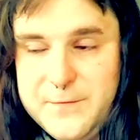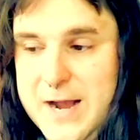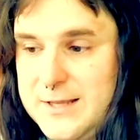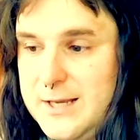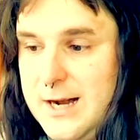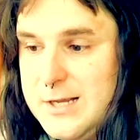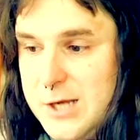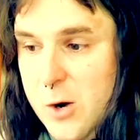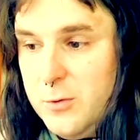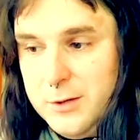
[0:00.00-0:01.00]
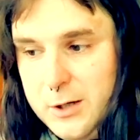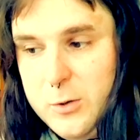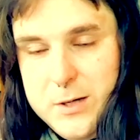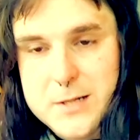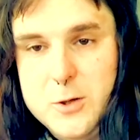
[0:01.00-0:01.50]
fact that I don't
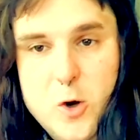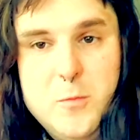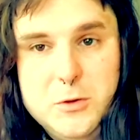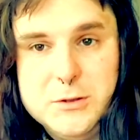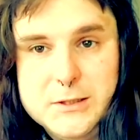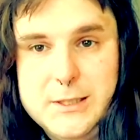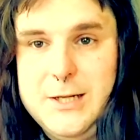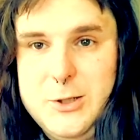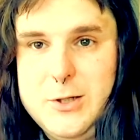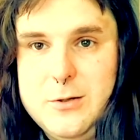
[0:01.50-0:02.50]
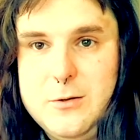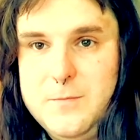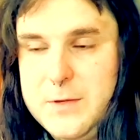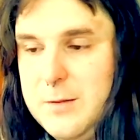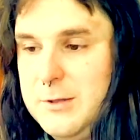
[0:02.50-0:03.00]
know is almost
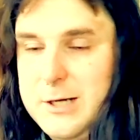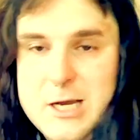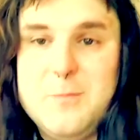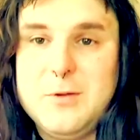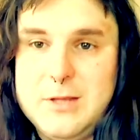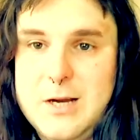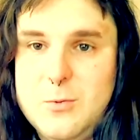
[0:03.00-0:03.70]
intentional. I'm gonna keep it that